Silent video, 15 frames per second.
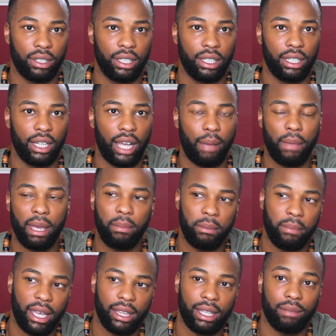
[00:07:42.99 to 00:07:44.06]
and maybe
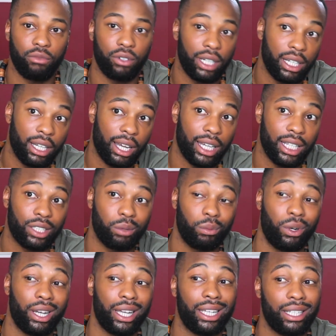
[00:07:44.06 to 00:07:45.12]
make them realize
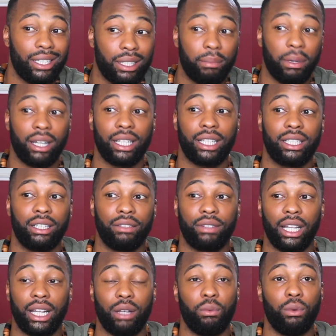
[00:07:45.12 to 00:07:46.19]
what it is about their self
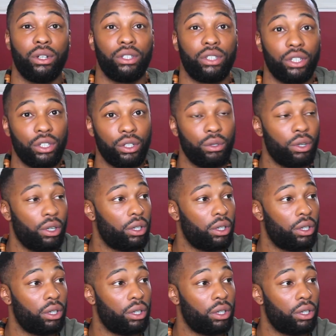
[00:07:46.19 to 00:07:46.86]
that they want to do,